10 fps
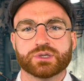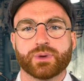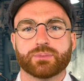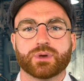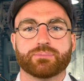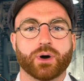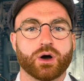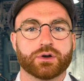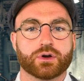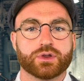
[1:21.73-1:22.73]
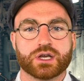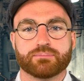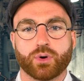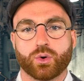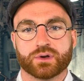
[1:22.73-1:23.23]
make me ponder the
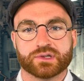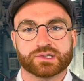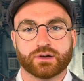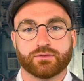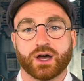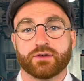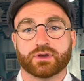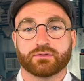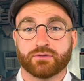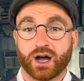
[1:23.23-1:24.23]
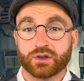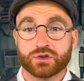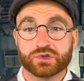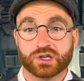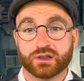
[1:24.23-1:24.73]
importance of having
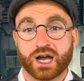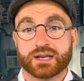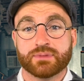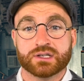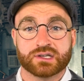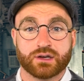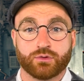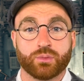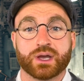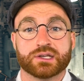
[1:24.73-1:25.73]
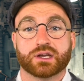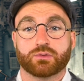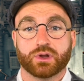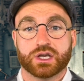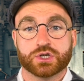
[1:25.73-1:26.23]
values alignment in romantic
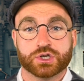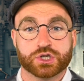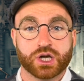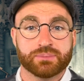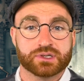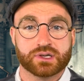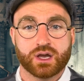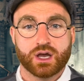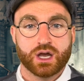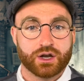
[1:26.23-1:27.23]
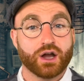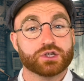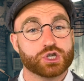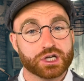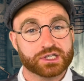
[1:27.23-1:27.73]
relationships. Not
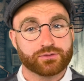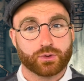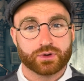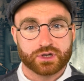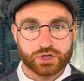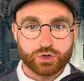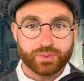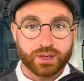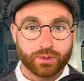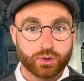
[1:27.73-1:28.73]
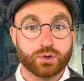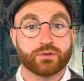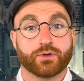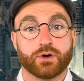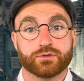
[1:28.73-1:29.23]
just for the two people who are
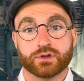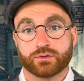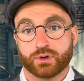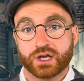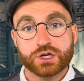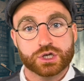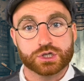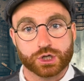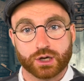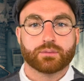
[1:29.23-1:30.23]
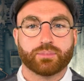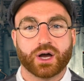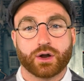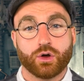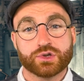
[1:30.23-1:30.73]
involved in the relationship,
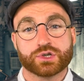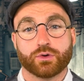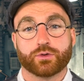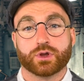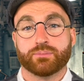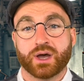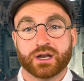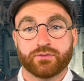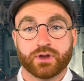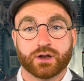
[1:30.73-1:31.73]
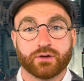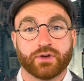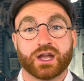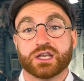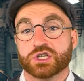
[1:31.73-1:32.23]
but also for the benefit of
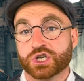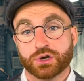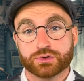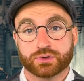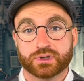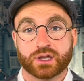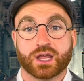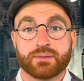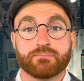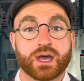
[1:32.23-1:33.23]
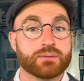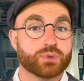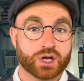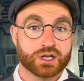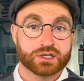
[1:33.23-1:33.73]
any children that they may
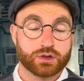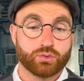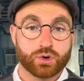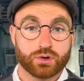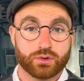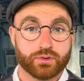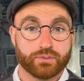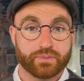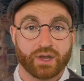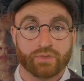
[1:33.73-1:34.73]
bring into the world down the